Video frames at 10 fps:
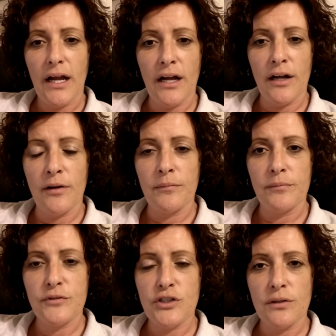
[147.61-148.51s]

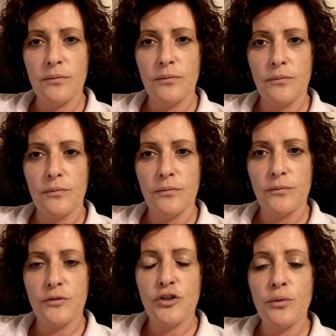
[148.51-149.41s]

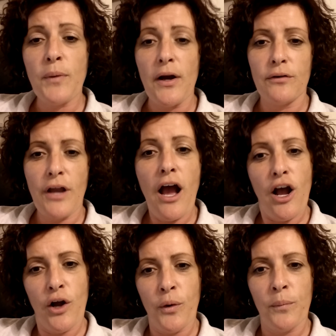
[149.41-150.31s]
well, not
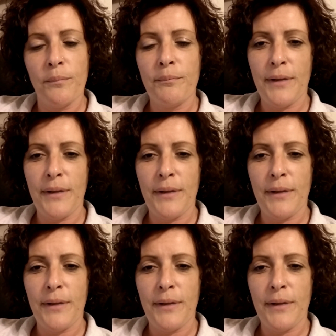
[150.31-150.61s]
home,